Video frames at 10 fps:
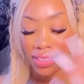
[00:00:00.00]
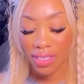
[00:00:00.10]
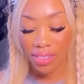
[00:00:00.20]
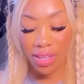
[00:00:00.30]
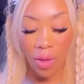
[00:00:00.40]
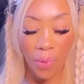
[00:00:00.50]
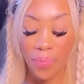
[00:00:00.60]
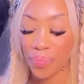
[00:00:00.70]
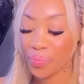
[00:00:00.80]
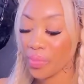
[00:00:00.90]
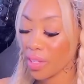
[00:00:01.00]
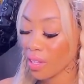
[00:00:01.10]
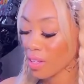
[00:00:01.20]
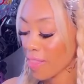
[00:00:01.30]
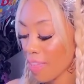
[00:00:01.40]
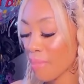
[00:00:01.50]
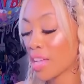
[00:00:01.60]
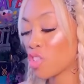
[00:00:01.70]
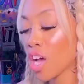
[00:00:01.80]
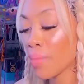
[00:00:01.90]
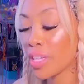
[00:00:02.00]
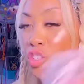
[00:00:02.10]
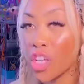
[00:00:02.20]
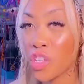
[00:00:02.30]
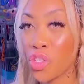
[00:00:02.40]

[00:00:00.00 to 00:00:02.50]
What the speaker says: So my job is just